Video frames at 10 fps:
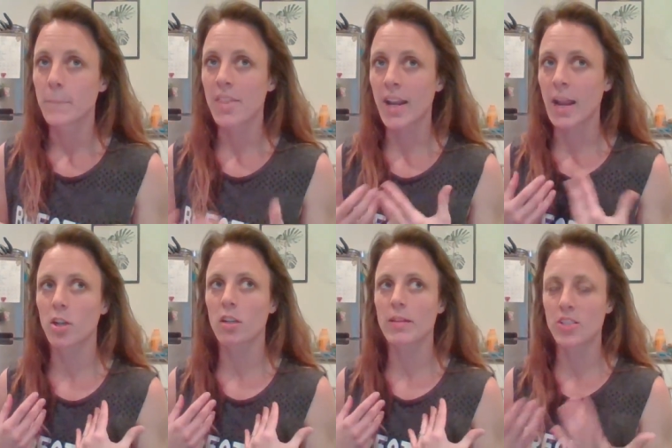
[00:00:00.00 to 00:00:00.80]
then I'm
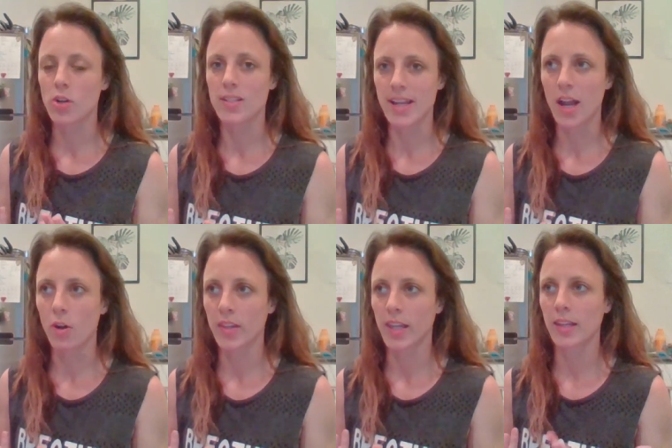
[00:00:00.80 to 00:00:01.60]
going to be stressed
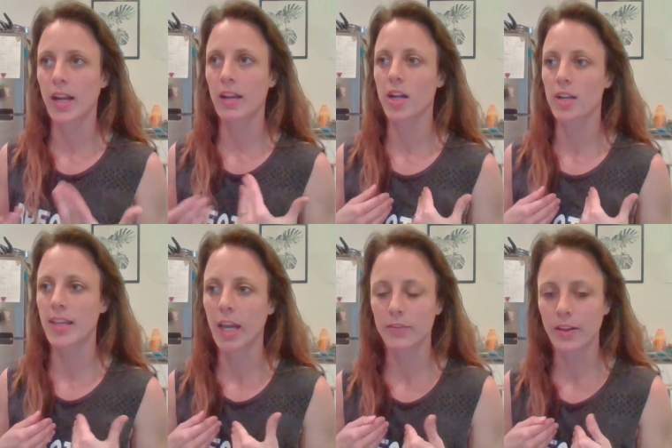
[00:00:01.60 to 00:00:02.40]
out thinking that I've got to
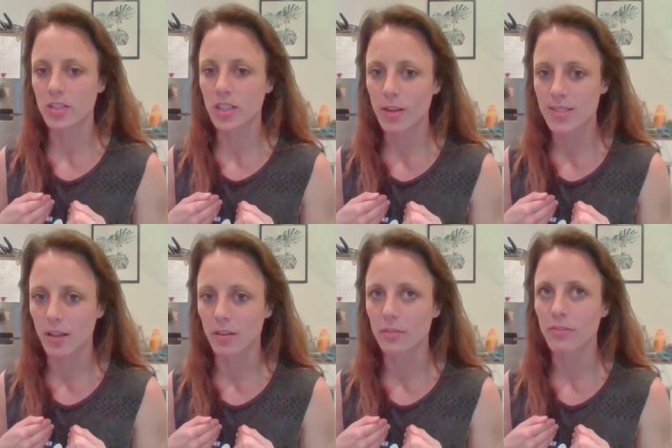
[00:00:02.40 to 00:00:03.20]
take care of everything
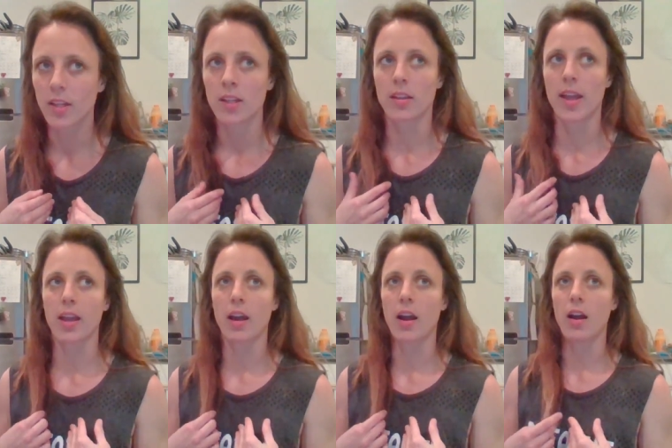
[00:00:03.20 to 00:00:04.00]
myself.
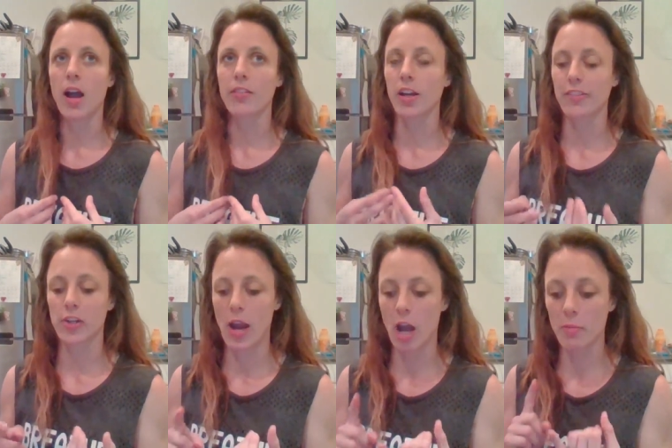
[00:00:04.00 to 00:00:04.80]
Like I've got to
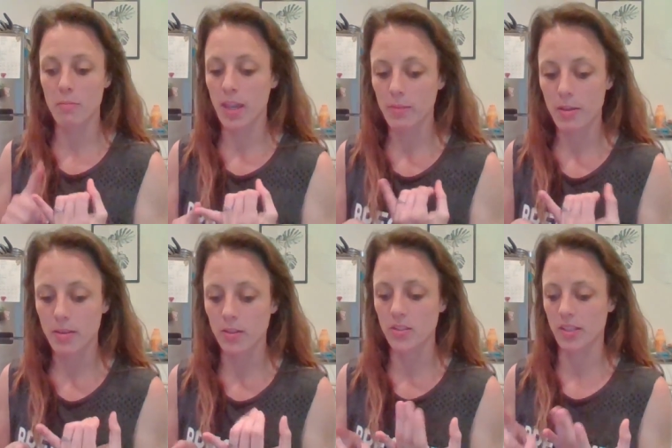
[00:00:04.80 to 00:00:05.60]
figure out how I'm going to make my
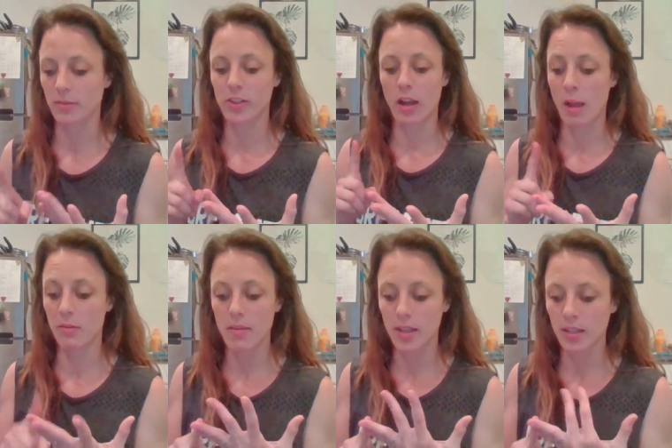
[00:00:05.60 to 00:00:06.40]
bills. I'm going to figure out how I'm
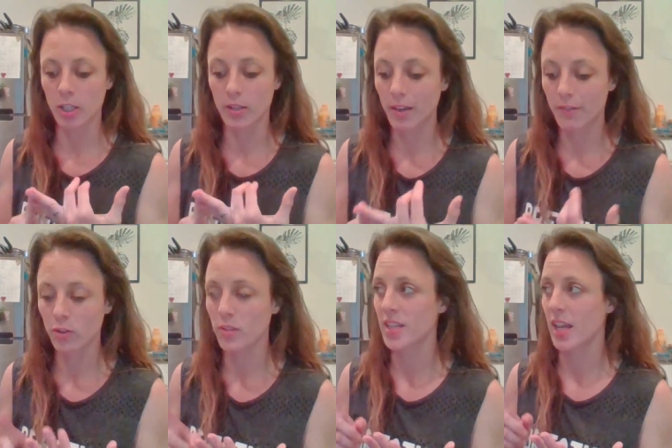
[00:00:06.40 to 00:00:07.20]
going to, you know, get
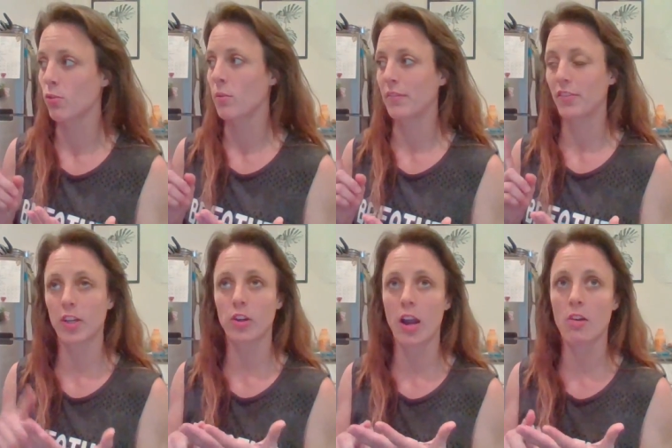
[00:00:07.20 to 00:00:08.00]
food on the table. I'm going to have to
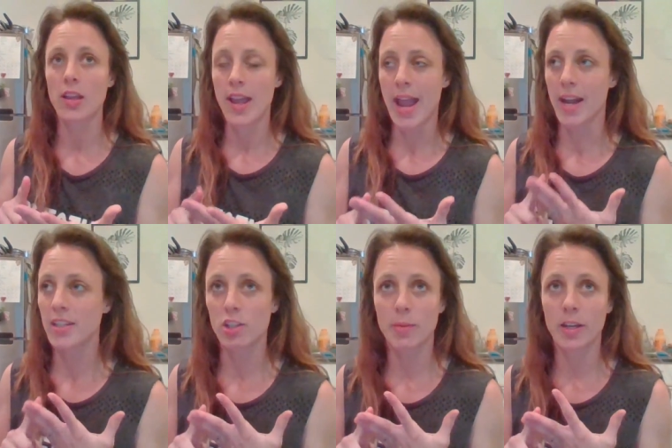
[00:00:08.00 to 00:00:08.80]
figure out how to
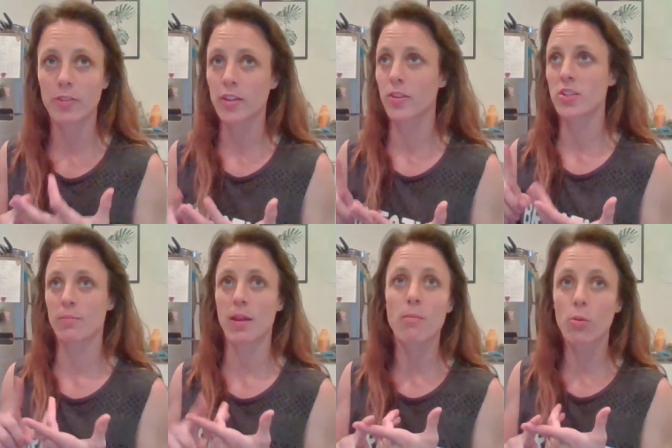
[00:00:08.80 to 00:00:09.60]
deal with my renters
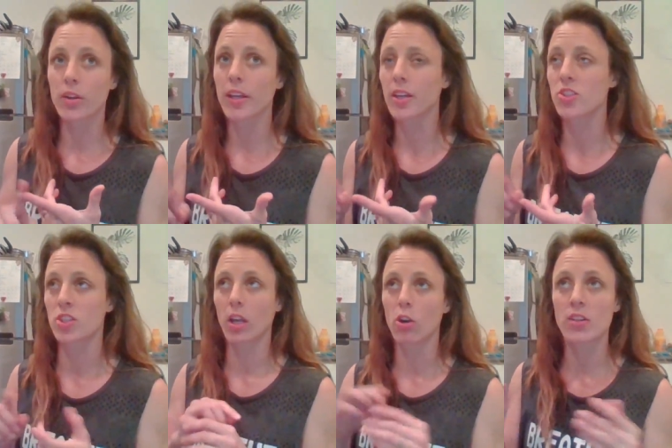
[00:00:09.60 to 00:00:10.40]
and my mortgage
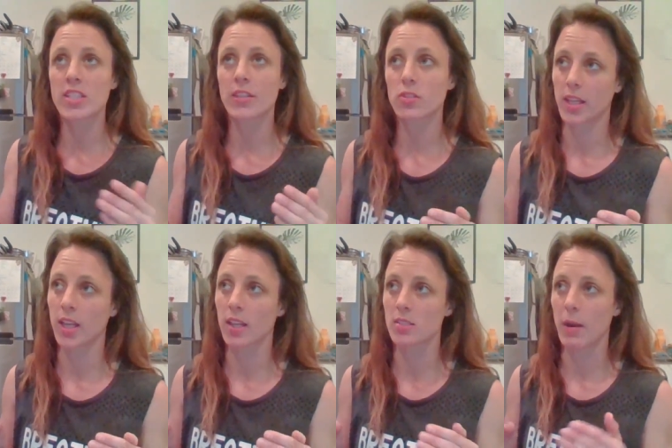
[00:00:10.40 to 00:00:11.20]
and like all these different
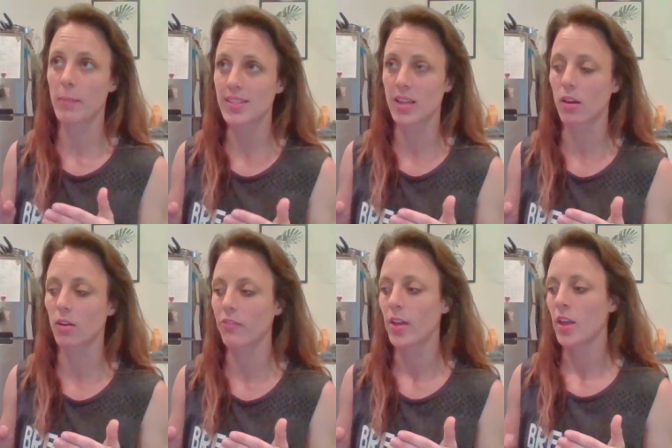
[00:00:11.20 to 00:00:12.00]
things by
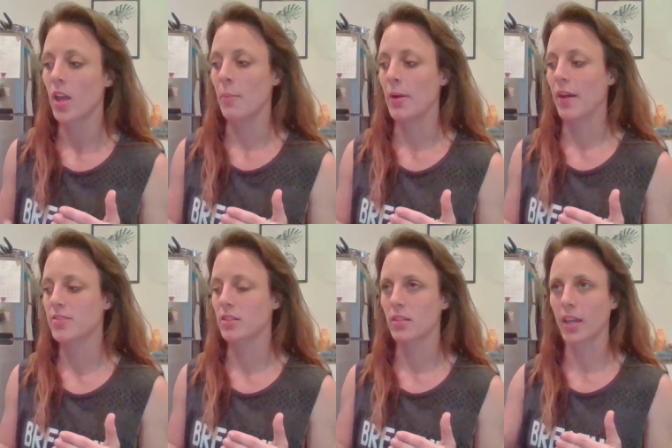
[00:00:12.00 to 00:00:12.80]
myself. I'm going to
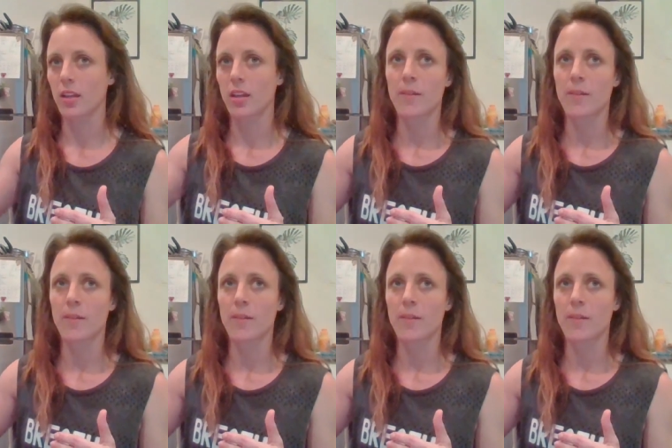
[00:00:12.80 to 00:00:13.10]
have to like